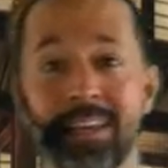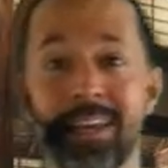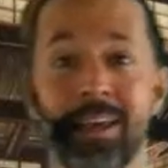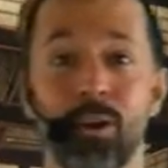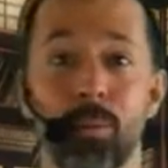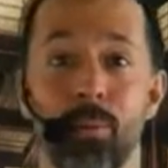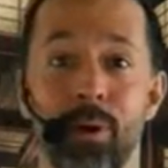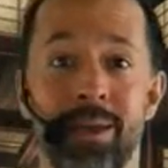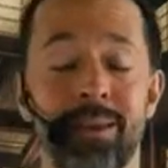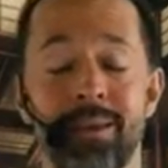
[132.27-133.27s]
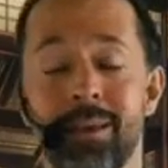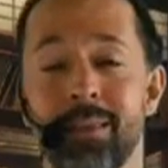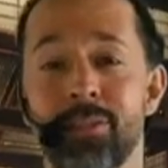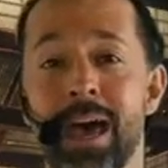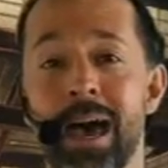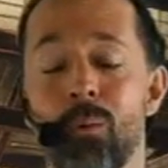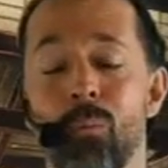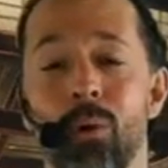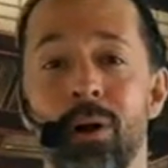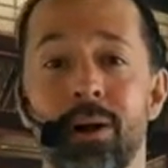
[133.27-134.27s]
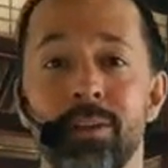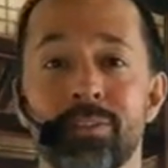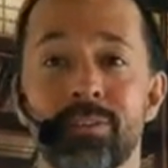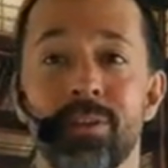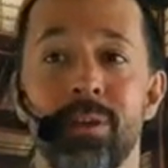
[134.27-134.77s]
And oh boy, that was